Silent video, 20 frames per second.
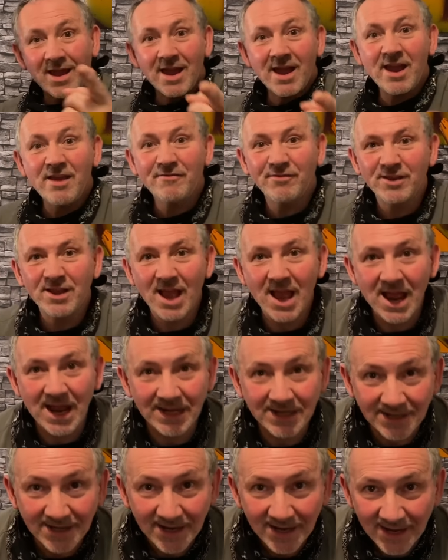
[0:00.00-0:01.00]
Even
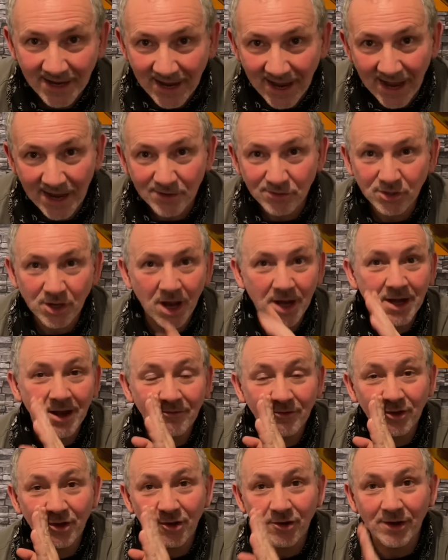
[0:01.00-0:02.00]
then, he was going, "Have
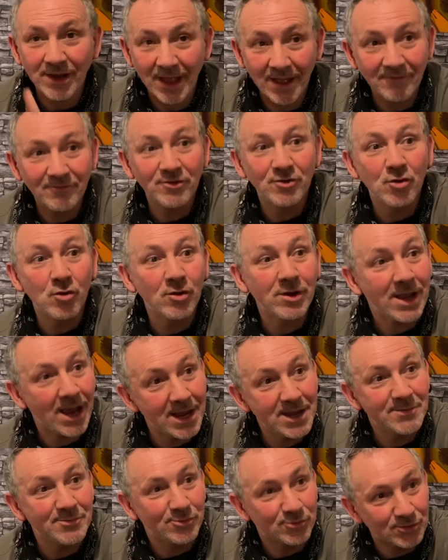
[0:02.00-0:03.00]
you got Have you got
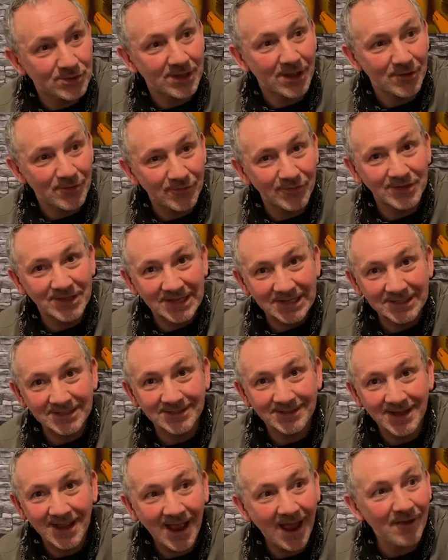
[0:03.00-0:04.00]
cables though for
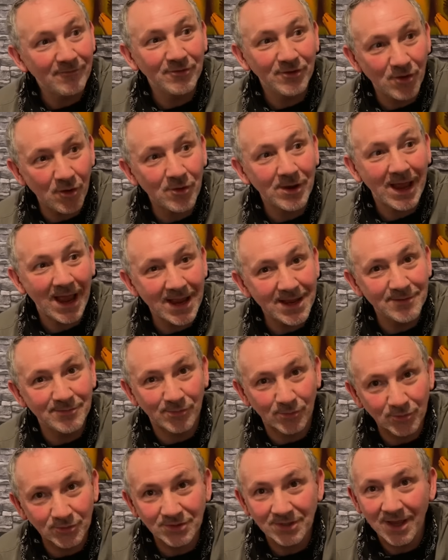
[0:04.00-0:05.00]
this? Have you got
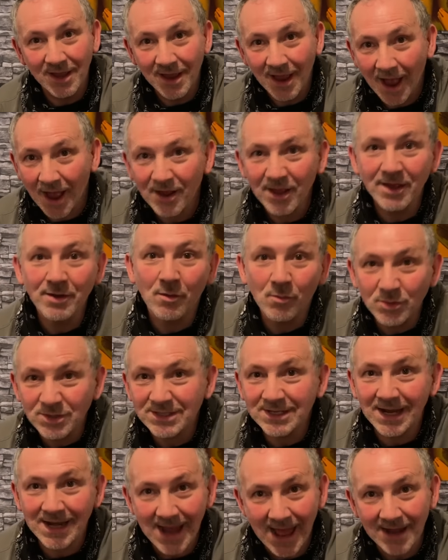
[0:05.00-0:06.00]
cables?" I, I
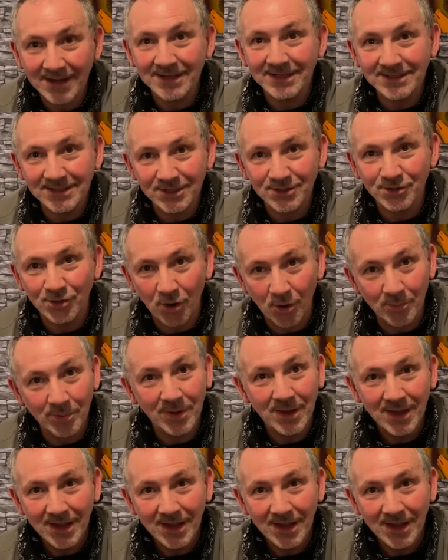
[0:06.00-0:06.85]
wasn't allowed in the shop.